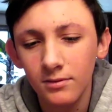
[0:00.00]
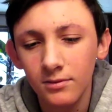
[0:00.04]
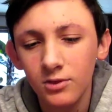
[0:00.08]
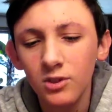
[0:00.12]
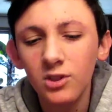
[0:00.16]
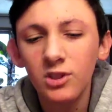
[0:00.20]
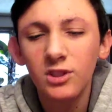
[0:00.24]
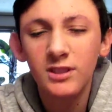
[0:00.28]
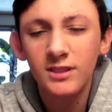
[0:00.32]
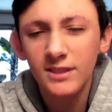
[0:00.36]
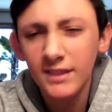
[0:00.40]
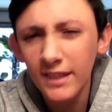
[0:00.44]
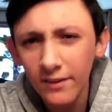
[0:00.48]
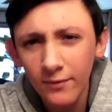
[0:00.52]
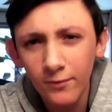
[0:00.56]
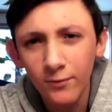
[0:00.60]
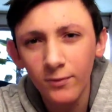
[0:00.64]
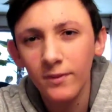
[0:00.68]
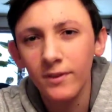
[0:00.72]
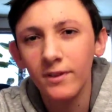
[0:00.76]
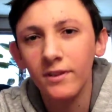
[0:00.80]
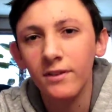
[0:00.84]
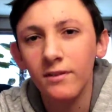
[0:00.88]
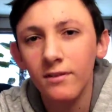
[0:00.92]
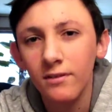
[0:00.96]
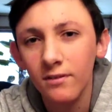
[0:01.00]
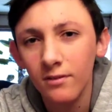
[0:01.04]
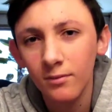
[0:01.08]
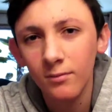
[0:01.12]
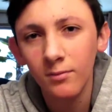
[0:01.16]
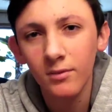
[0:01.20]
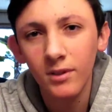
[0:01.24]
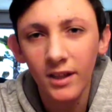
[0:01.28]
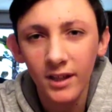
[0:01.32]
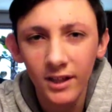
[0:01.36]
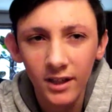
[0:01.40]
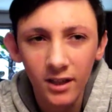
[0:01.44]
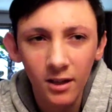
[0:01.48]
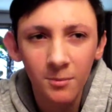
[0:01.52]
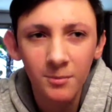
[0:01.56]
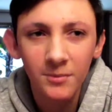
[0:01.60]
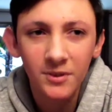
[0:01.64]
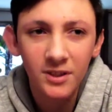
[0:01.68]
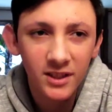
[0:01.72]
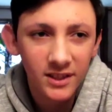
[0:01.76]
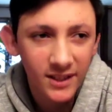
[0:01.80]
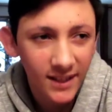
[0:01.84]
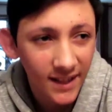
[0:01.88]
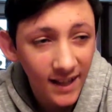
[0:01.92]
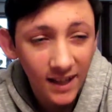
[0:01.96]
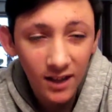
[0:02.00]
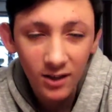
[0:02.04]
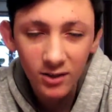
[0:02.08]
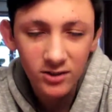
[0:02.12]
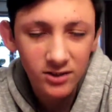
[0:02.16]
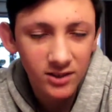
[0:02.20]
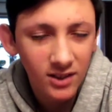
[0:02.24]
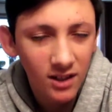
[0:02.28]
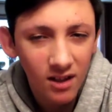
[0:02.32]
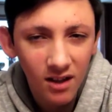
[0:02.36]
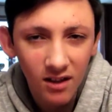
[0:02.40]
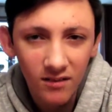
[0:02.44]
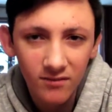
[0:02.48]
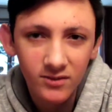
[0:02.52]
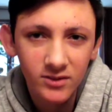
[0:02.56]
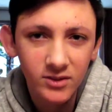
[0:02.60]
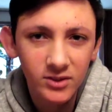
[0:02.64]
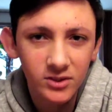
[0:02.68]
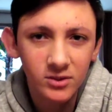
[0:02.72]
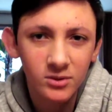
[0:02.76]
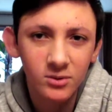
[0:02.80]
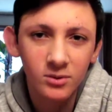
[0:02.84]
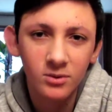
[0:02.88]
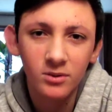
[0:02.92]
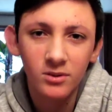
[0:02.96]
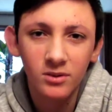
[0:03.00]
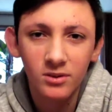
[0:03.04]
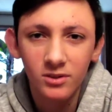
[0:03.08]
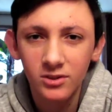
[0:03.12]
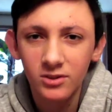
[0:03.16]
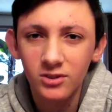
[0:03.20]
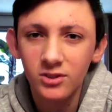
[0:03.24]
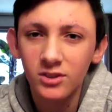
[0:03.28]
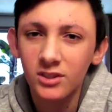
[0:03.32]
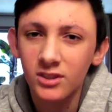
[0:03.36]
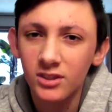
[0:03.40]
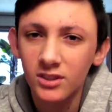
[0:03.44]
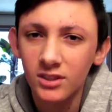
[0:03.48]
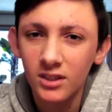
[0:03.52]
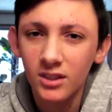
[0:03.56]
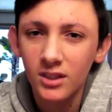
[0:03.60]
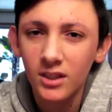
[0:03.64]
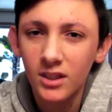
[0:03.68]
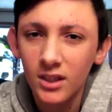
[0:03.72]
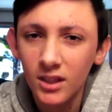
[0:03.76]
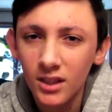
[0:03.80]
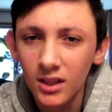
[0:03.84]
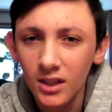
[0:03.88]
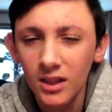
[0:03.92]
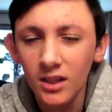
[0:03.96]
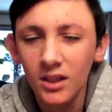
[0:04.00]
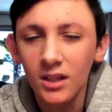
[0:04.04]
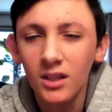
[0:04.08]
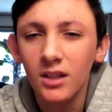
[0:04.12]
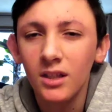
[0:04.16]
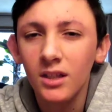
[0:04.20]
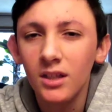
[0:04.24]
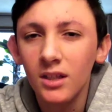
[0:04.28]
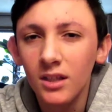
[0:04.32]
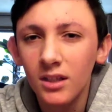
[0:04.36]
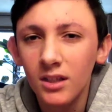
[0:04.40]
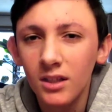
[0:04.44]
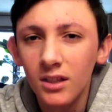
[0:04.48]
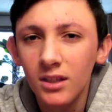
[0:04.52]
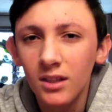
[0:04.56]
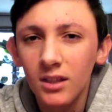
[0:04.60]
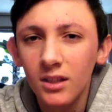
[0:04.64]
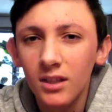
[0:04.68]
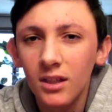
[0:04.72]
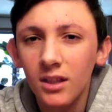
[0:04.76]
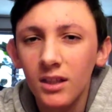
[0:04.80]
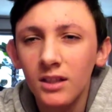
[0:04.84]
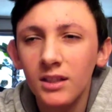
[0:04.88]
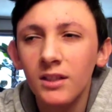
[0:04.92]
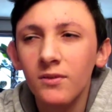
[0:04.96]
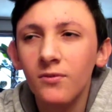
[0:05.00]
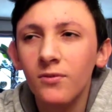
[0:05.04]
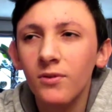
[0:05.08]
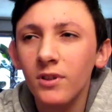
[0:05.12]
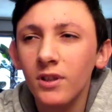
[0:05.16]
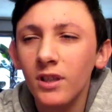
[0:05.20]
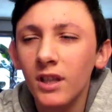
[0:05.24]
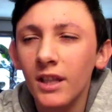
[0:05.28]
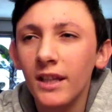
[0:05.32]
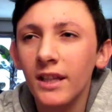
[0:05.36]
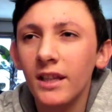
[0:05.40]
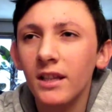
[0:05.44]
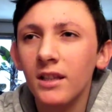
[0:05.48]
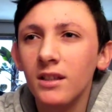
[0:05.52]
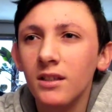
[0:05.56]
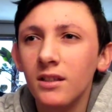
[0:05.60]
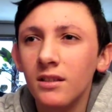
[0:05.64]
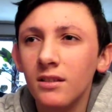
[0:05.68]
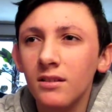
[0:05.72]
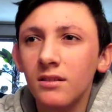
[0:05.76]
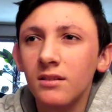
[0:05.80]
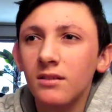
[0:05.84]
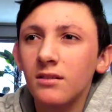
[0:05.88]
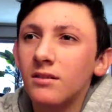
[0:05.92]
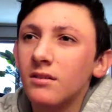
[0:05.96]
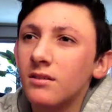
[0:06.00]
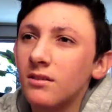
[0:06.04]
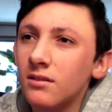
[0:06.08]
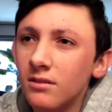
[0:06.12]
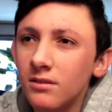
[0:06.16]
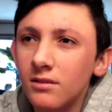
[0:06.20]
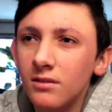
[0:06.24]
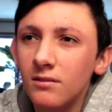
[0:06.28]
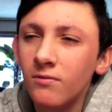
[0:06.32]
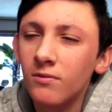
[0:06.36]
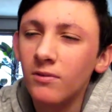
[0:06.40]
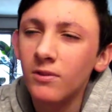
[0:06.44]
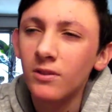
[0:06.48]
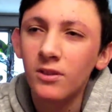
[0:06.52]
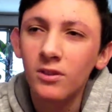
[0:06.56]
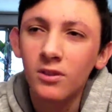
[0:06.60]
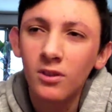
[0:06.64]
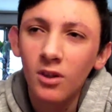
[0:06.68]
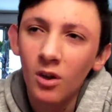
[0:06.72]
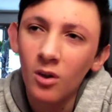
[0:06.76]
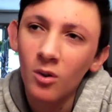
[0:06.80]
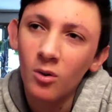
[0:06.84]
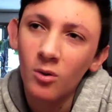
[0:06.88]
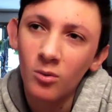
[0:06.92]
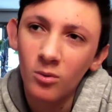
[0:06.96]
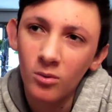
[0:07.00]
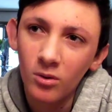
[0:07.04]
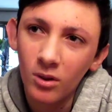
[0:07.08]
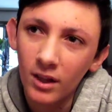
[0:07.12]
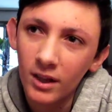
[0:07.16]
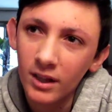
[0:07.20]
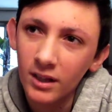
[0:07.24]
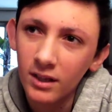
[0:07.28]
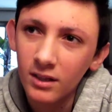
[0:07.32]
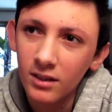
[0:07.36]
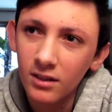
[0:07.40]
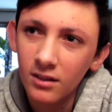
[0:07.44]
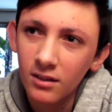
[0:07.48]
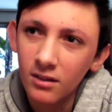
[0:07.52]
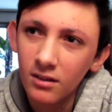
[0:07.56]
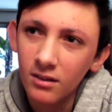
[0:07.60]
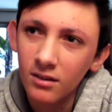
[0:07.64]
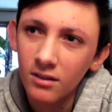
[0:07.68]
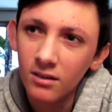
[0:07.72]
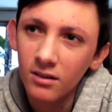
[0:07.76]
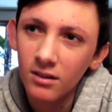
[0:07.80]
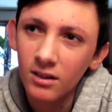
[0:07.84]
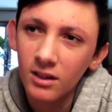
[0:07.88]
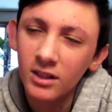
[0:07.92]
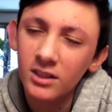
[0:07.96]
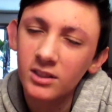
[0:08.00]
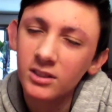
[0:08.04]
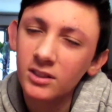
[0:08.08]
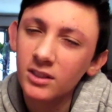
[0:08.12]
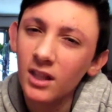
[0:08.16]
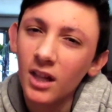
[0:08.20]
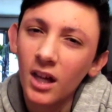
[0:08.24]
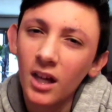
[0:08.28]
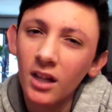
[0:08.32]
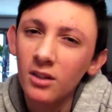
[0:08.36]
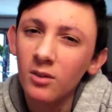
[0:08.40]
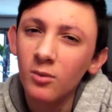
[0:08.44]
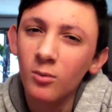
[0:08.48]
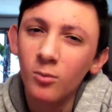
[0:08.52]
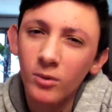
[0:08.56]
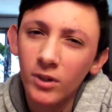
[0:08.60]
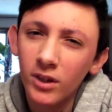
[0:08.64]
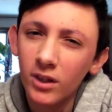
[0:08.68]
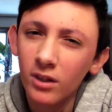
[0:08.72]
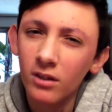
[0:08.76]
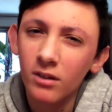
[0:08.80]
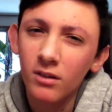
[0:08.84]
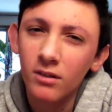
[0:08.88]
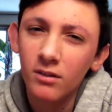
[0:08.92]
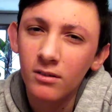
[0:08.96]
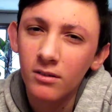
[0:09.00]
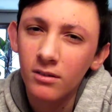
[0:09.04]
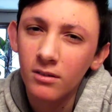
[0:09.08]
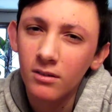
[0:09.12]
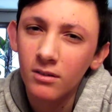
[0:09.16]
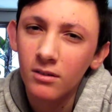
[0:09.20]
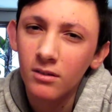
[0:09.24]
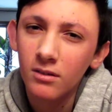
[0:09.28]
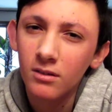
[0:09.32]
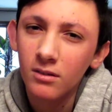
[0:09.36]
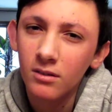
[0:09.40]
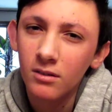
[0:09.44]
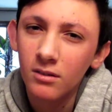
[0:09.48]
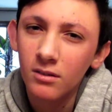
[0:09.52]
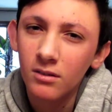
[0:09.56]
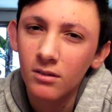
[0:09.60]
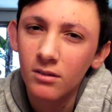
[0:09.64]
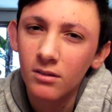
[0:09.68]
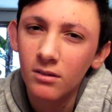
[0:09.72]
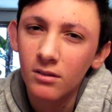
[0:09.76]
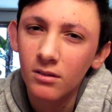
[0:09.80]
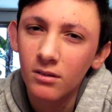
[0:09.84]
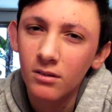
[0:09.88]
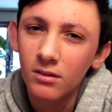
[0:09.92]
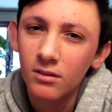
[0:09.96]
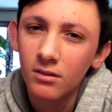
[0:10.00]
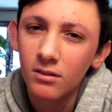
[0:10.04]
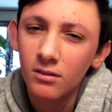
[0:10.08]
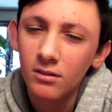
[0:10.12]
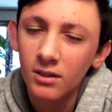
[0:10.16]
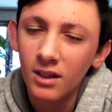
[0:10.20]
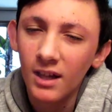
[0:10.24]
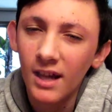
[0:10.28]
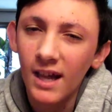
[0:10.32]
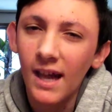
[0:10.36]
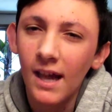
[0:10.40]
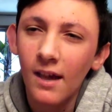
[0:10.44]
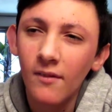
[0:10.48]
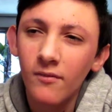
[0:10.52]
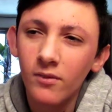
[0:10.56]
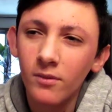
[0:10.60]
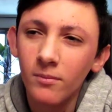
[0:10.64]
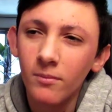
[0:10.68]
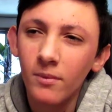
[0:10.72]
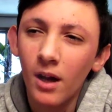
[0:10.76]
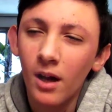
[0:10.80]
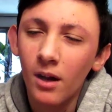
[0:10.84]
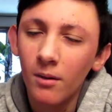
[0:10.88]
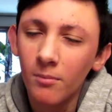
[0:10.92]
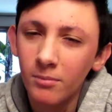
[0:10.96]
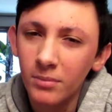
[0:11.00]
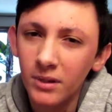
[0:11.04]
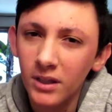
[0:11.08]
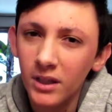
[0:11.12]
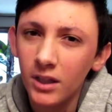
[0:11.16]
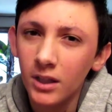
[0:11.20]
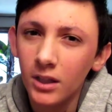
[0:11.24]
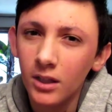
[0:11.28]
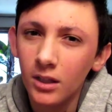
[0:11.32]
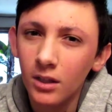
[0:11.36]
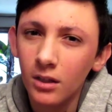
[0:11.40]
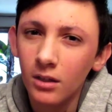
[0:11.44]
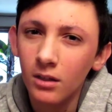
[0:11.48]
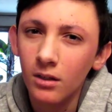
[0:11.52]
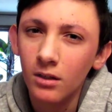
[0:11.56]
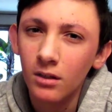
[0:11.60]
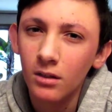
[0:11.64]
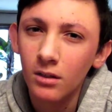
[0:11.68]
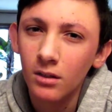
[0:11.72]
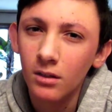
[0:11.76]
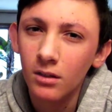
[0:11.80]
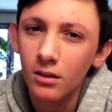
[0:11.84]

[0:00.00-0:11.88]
just different when I come into the house now after school. It's just a different tone. Like, it's kind of weird to have him not be here.